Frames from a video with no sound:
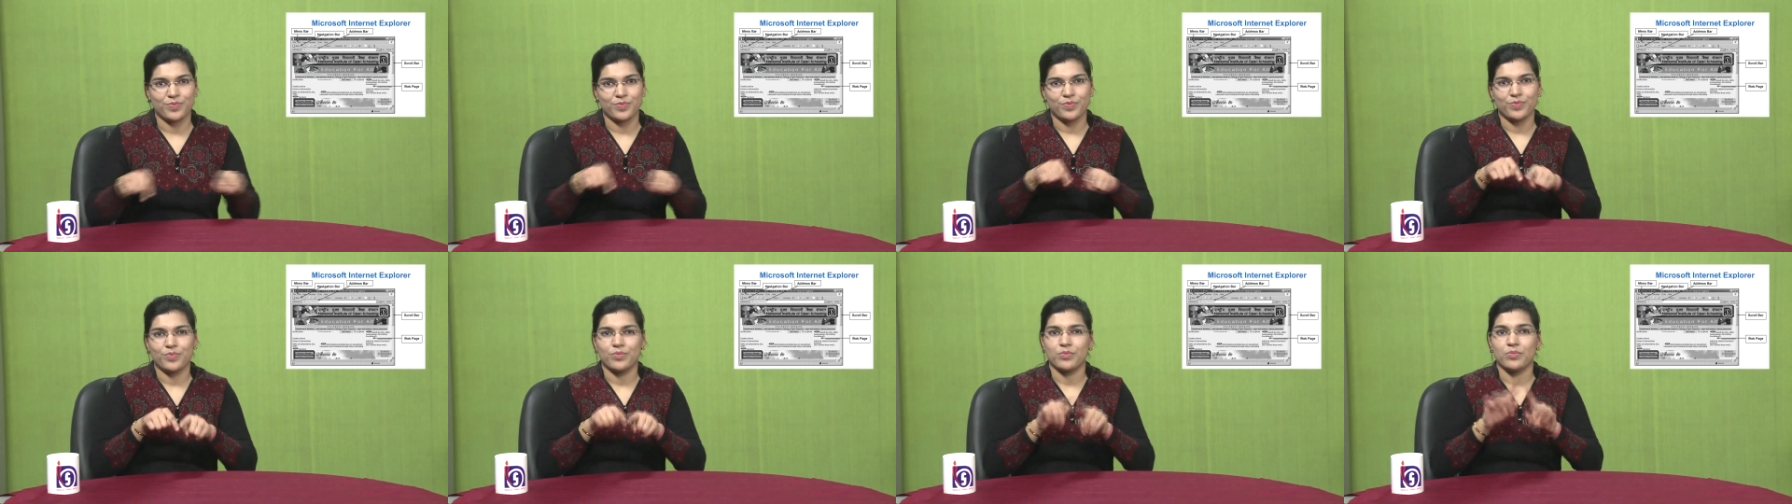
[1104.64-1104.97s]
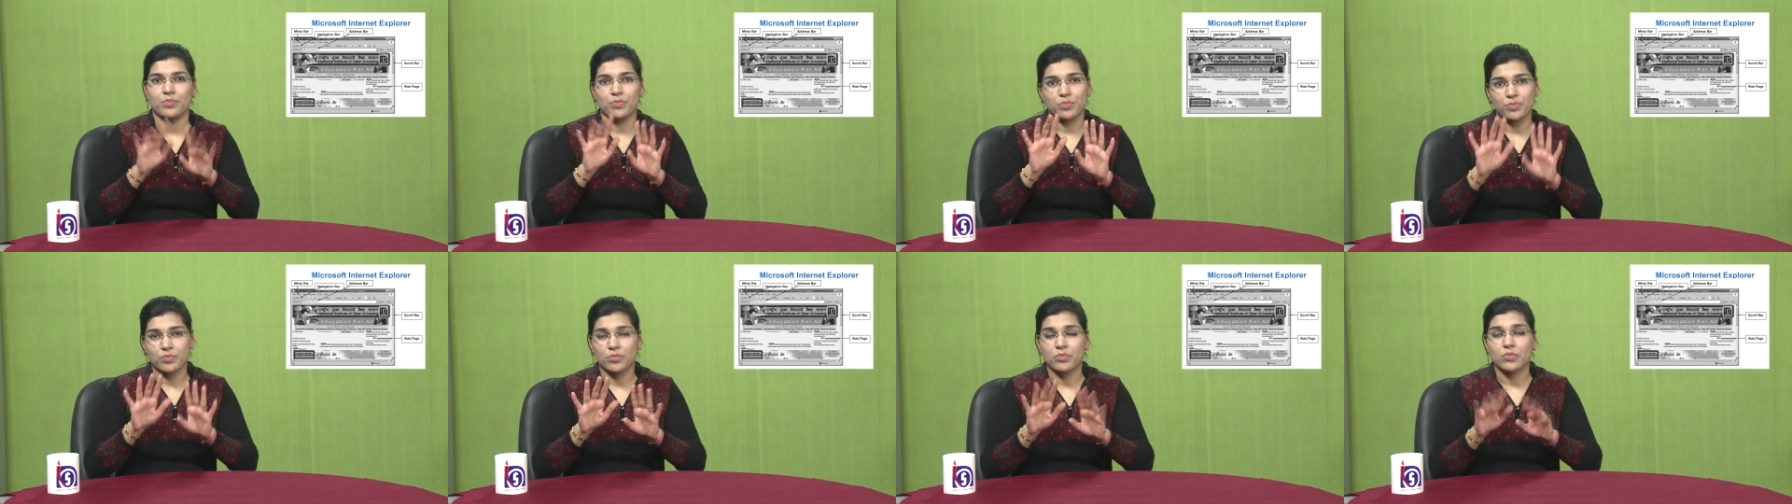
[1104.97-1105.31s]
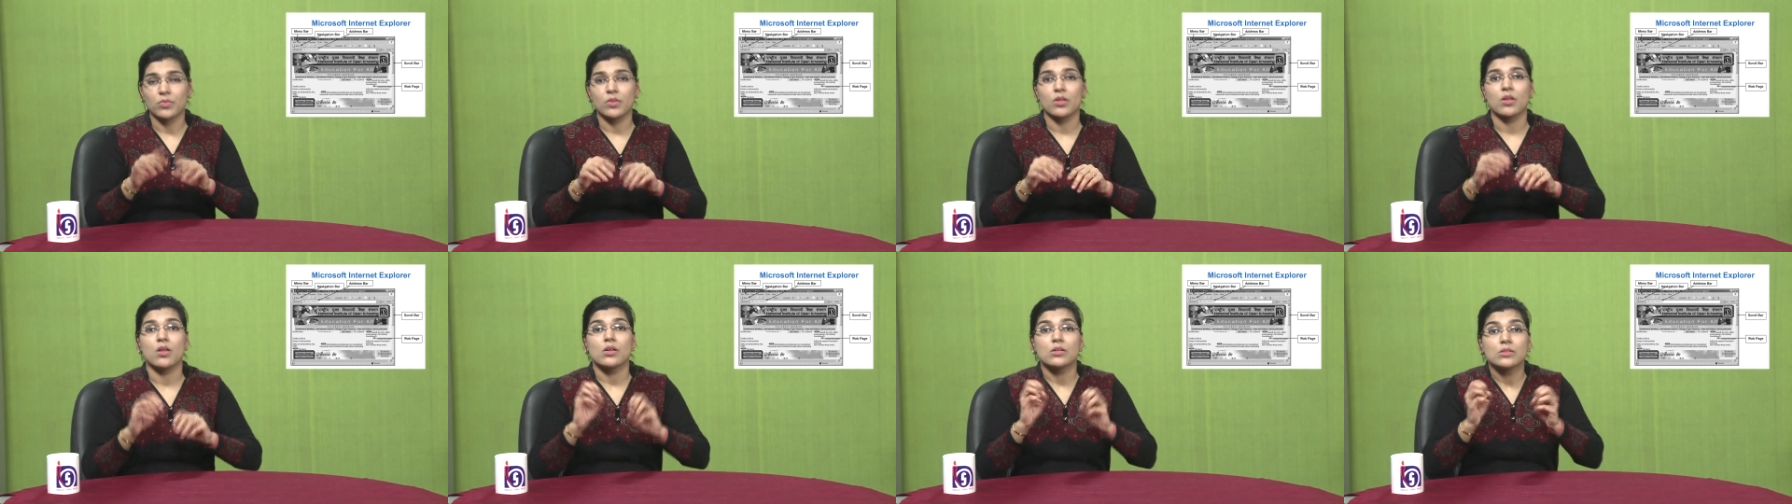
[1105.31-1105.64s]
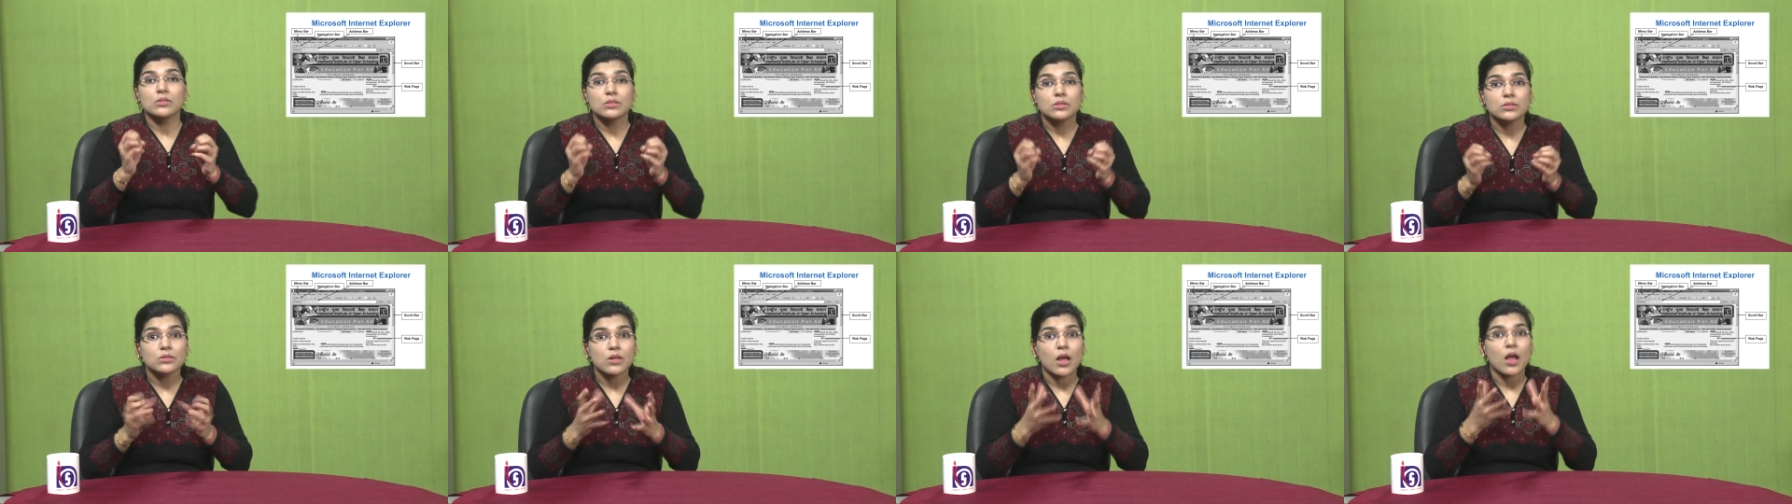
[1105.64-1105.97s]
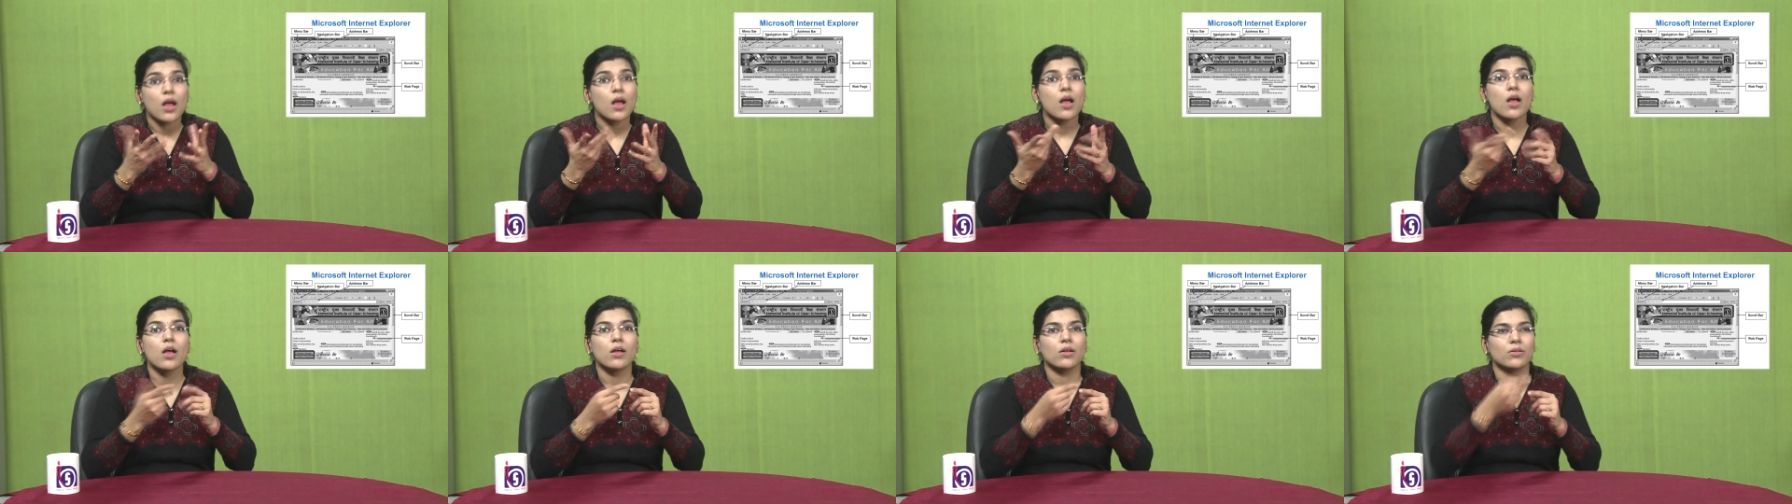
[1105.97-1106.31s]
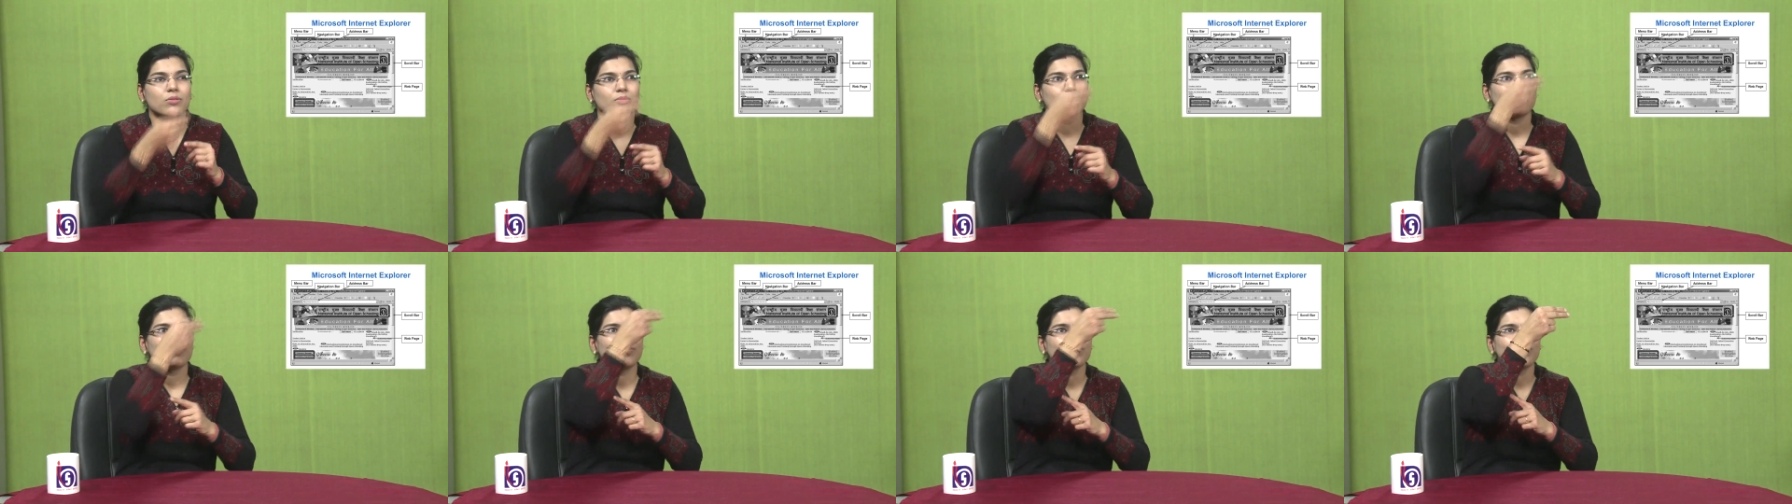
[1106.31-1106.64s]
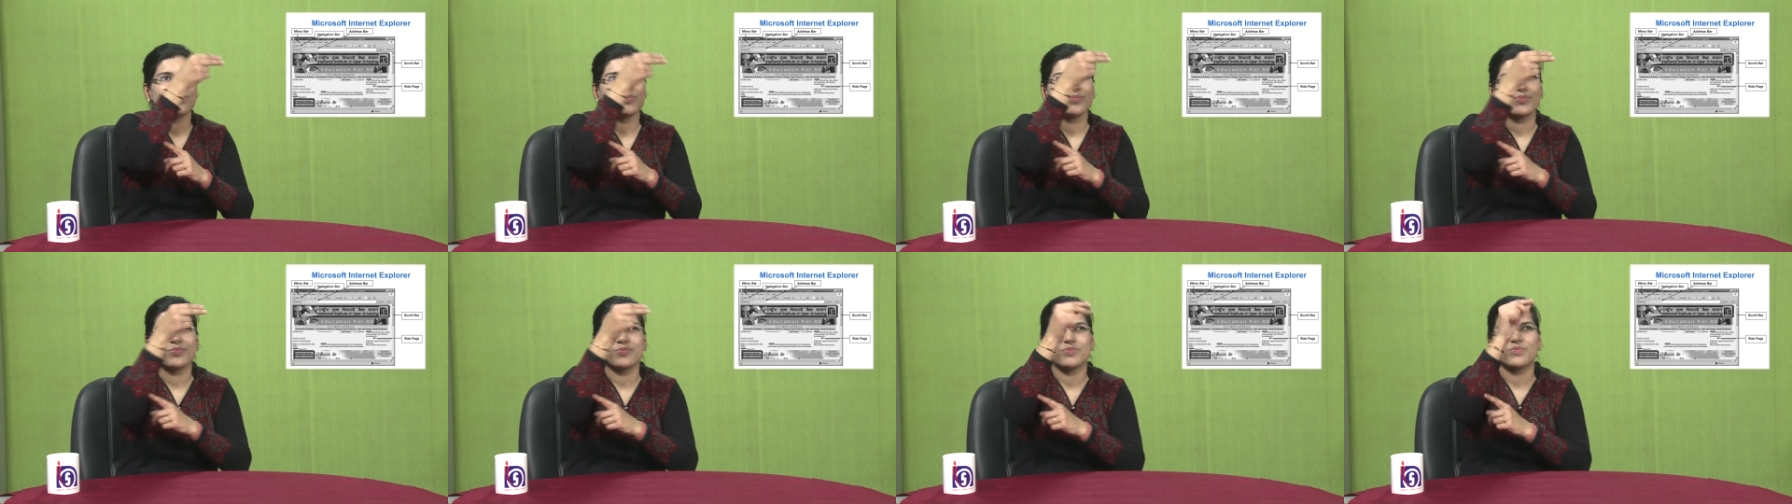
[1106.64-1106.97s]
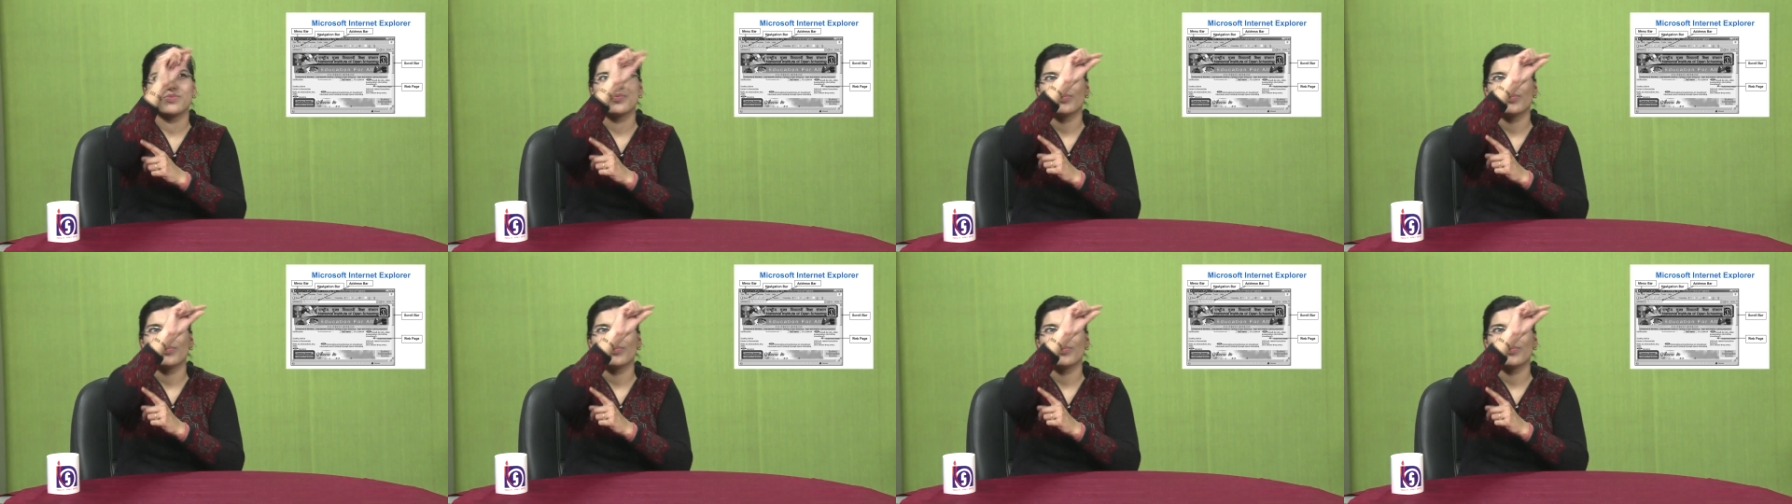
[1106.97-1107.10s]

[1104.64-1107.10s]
you see in the slide there is